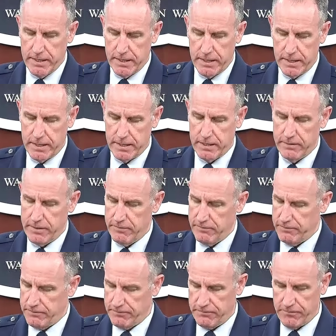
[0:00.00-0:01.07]
uh,
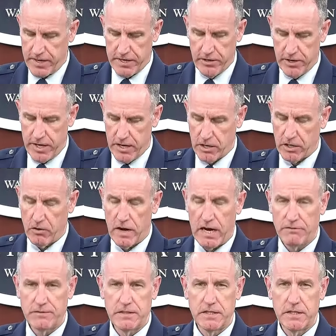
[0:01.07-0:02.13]
fighter
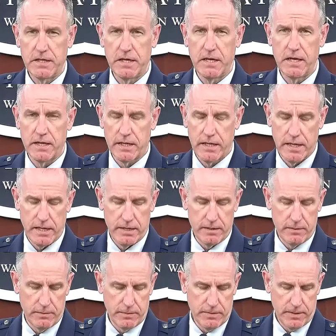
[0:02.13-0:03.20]
aircraft uh,
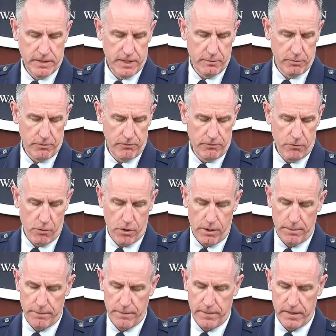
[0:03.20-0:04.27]
can can
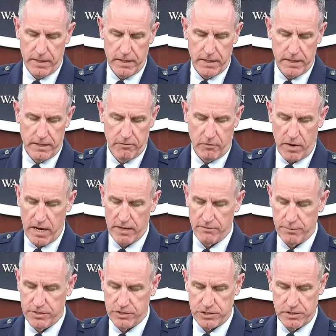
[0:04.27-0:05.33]
perform uh, a variety
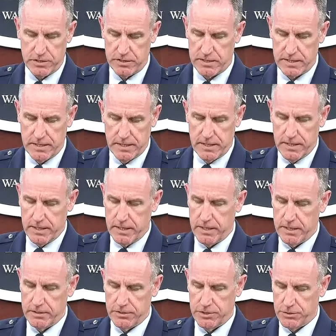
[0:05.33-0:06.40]
of missions
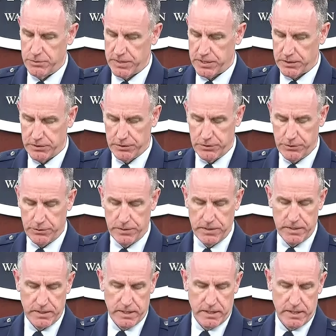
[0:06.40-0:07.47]
uh, to include
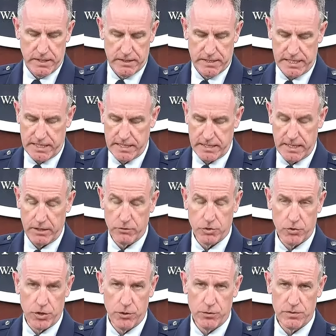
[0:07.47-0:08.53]
uh, taking down
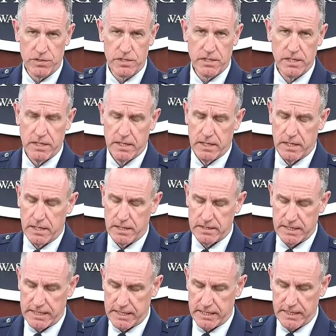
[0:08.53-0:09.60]
drones, uh,
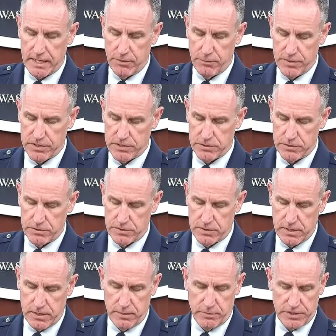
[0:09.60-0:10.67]
taking down missiles,
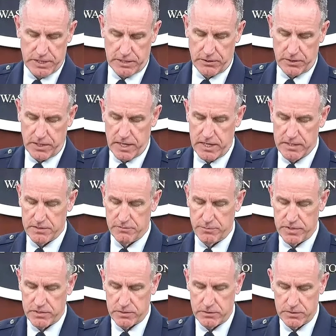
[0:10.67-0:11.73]
uh, particular kinds of
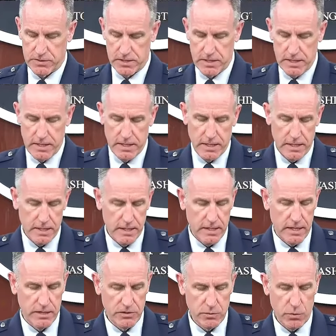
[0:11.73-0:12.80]
missiles,
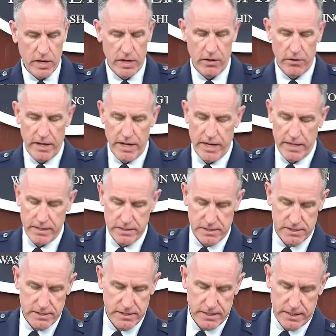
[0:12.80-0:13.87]
uh, as well
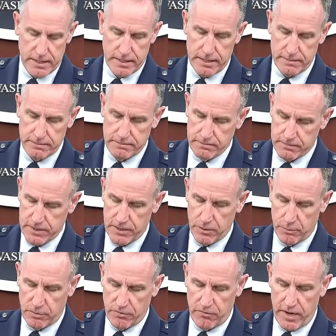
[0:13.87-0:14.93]
as um, you
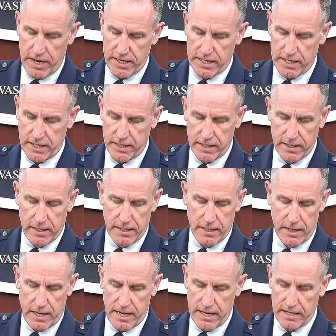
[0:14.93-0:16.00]
know, providing
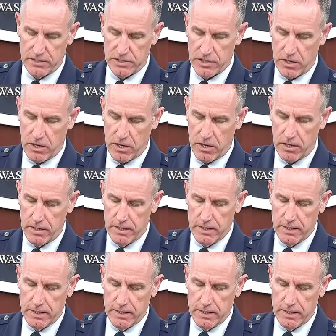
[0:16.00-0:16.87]
uh, I S R,